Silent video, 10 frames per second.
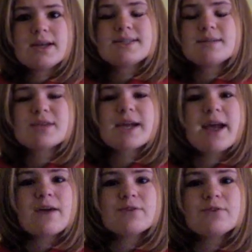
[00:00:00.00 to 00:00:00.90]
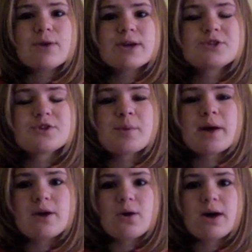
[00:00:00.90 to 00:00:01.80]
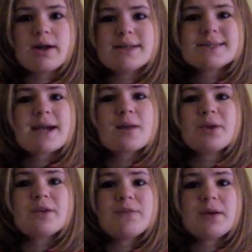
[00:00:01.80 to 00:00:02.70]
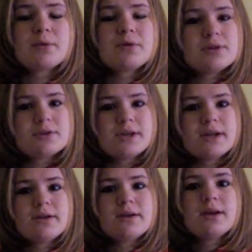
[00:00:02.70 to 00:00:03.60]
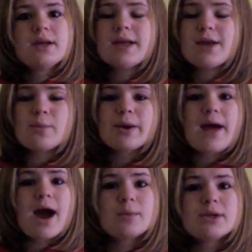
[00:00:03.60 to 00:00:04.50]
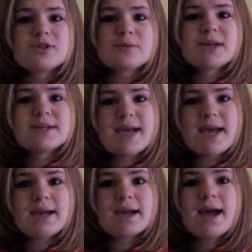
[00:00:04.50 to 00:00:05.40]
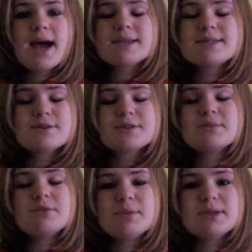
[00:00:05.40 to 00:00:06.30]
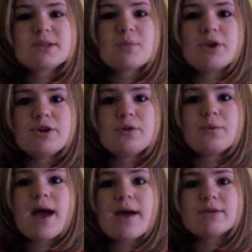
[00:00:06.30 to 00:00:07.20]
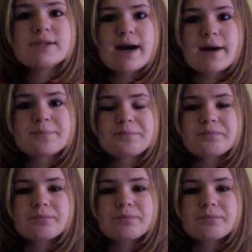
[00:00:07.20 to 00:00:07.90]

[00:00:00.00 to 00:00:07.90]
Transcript: It seems like every 4-H trip I go on is like a big family reunion, yet no matter how many trips I take, I still seem to meet someone new every time.